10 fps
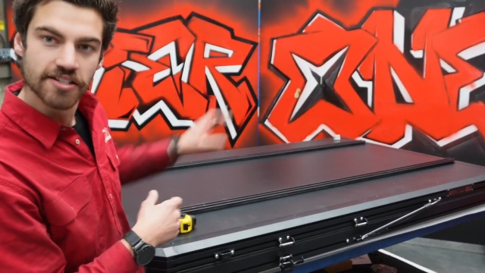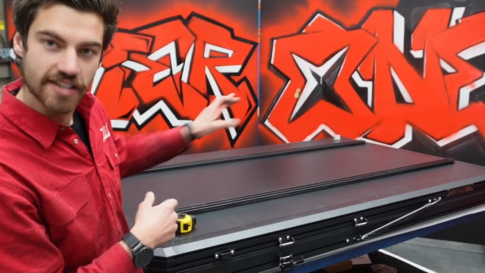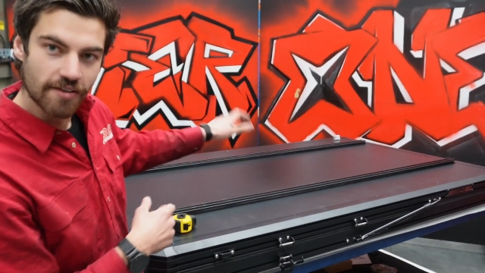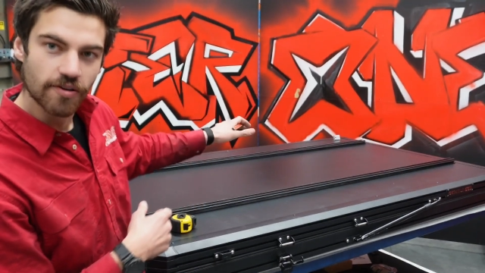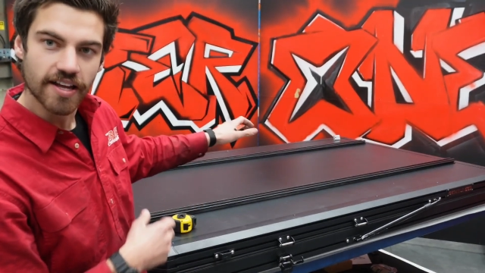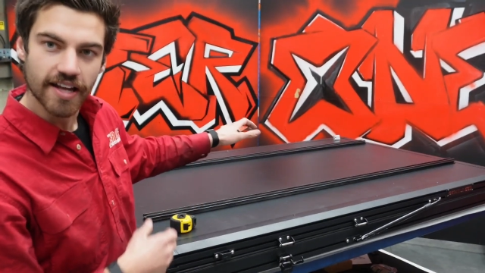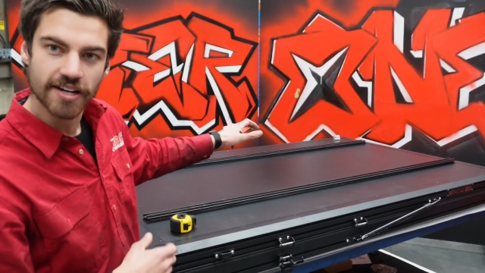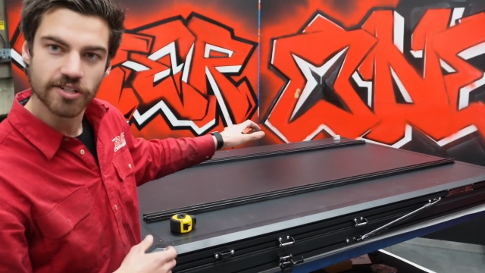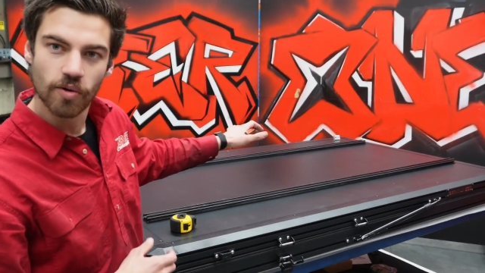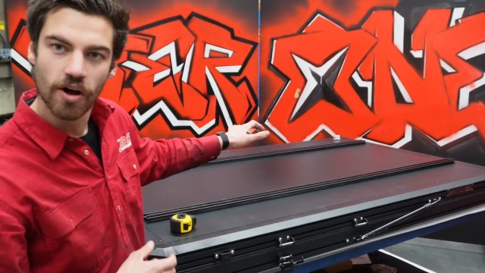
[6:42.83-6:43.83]
see if we can
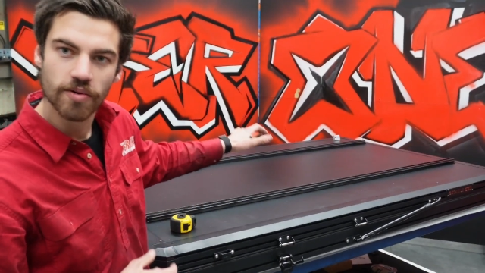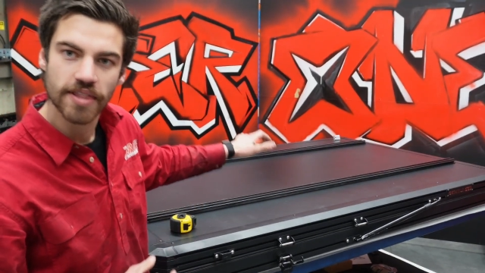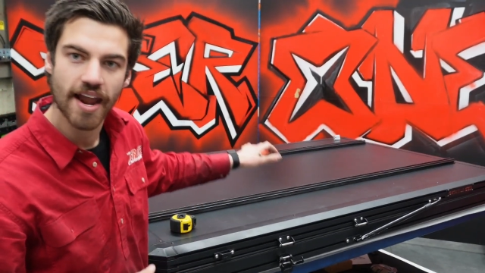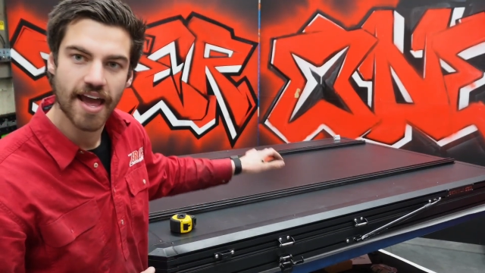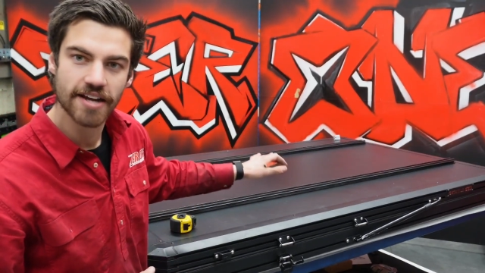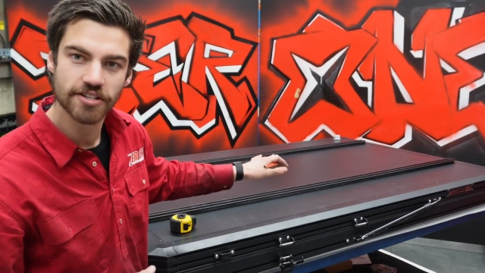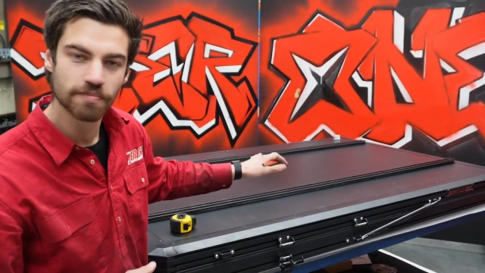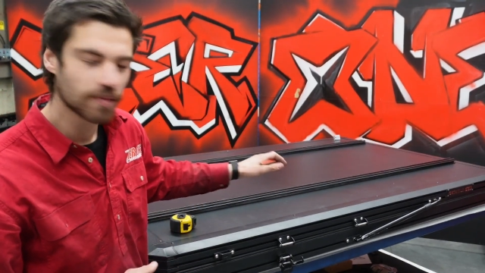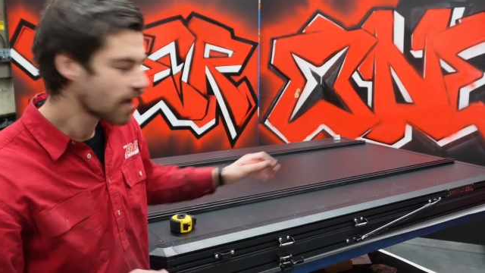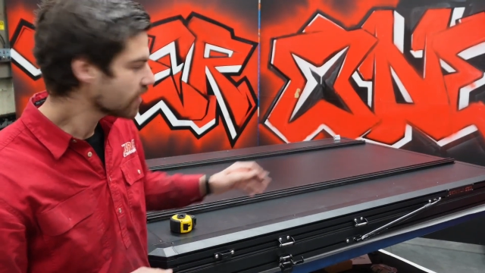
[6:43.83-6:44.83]
get it to work with that
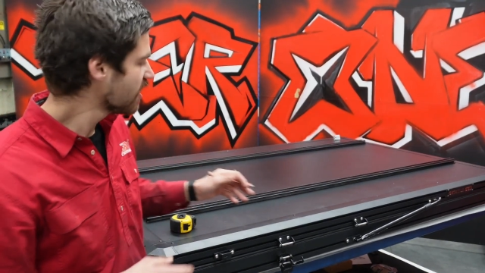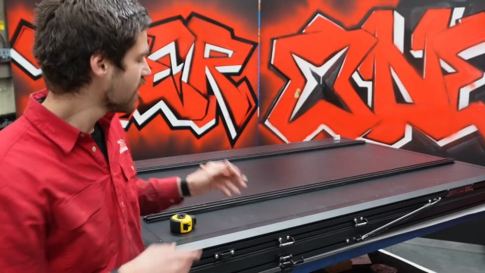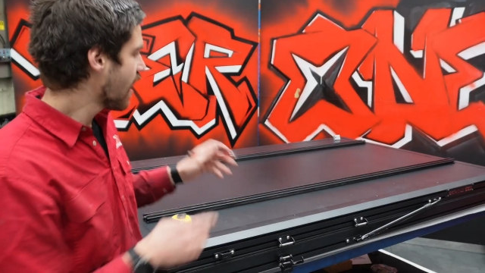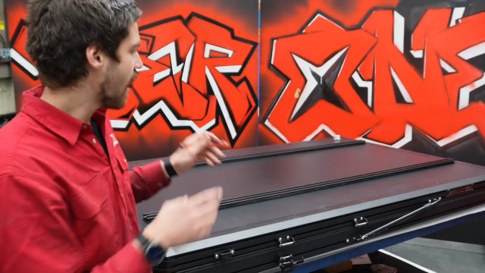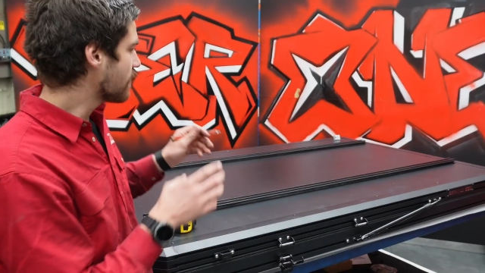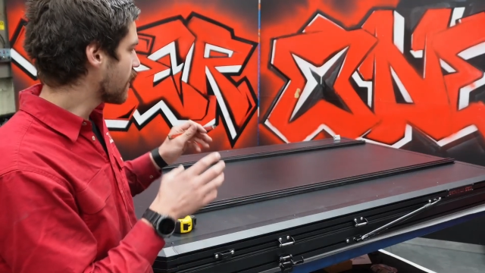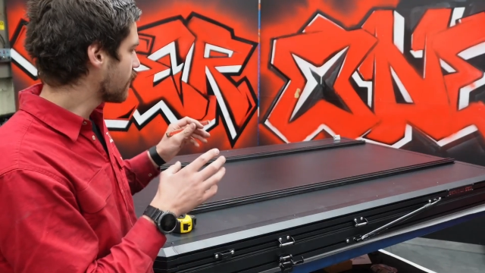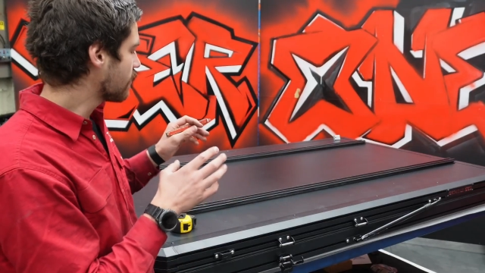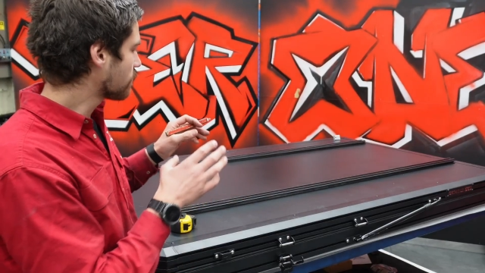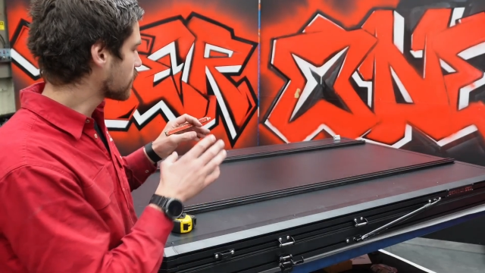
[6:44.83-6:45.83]
Anderson plug, and
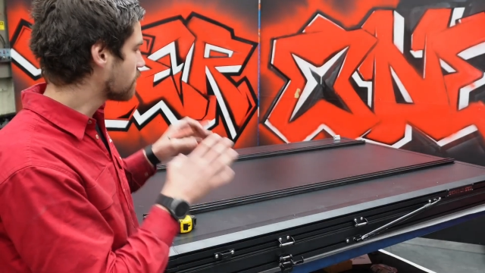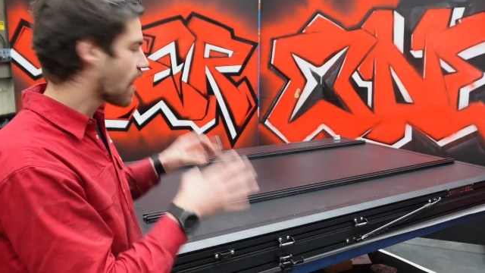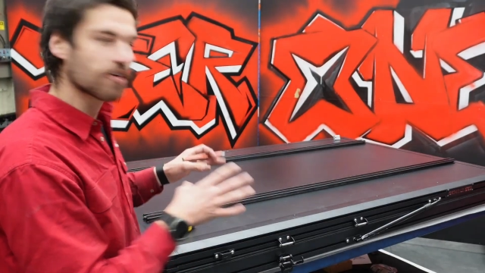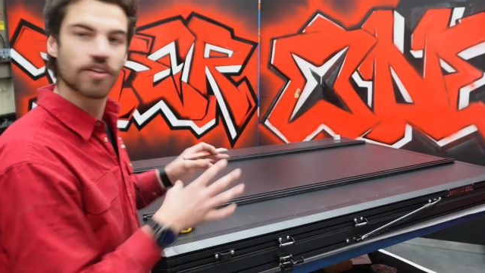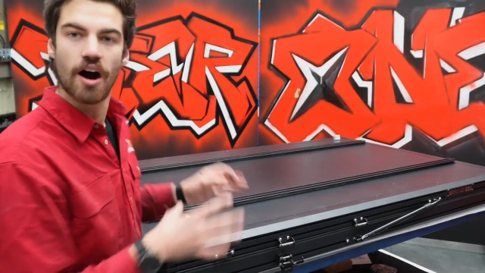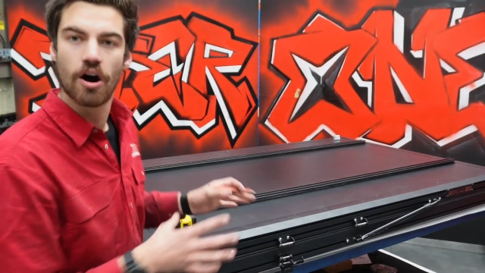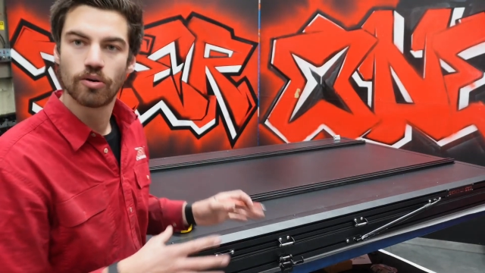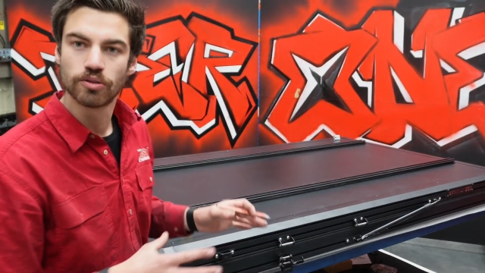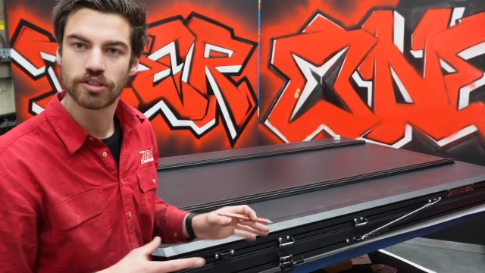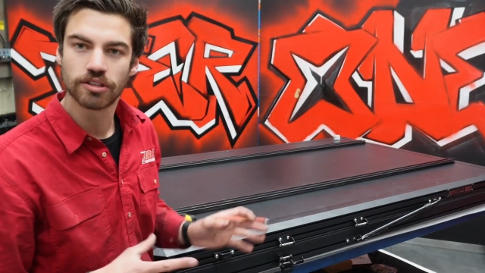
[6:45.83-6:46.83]
then I'm going to mark the
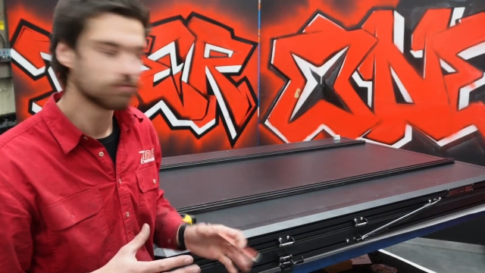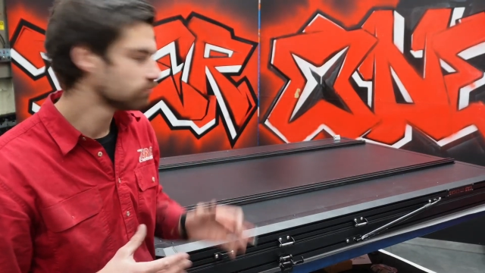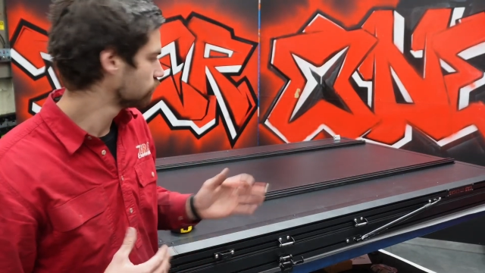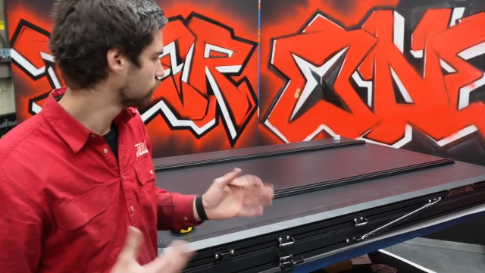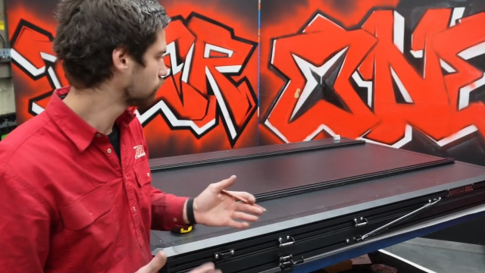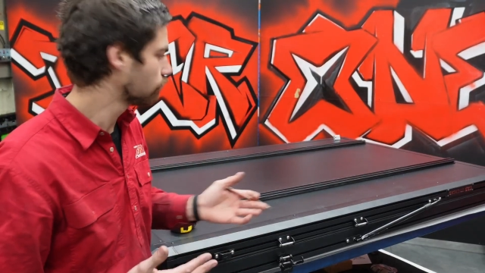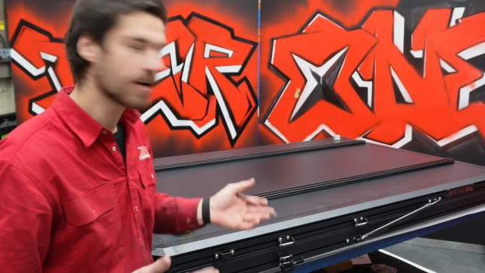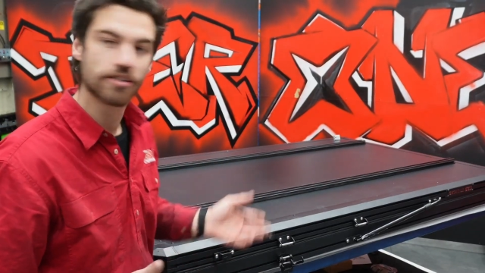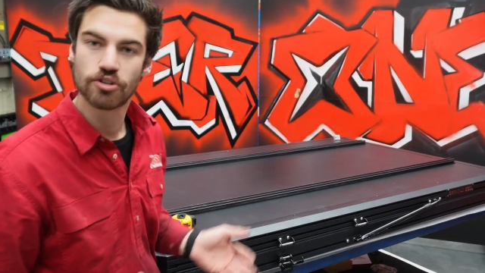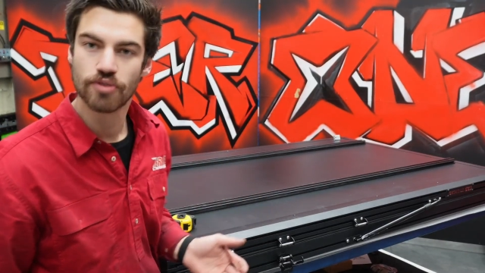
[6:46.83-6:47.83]
holes
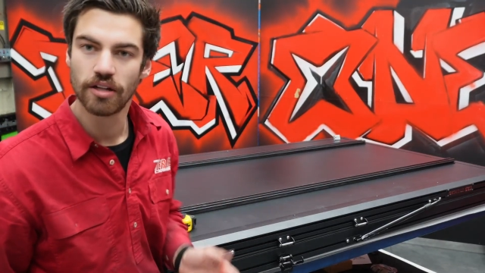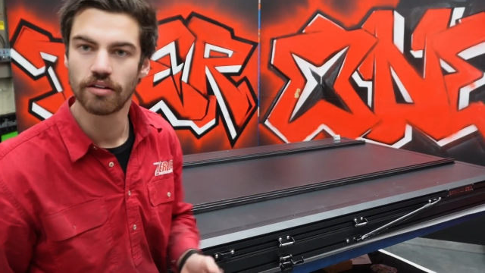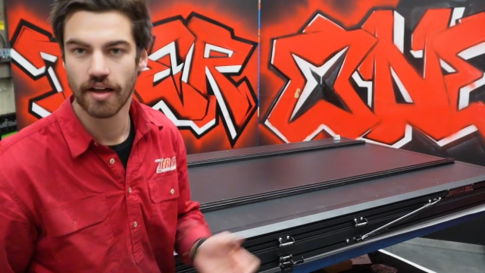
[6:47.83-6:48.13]
ready to drill.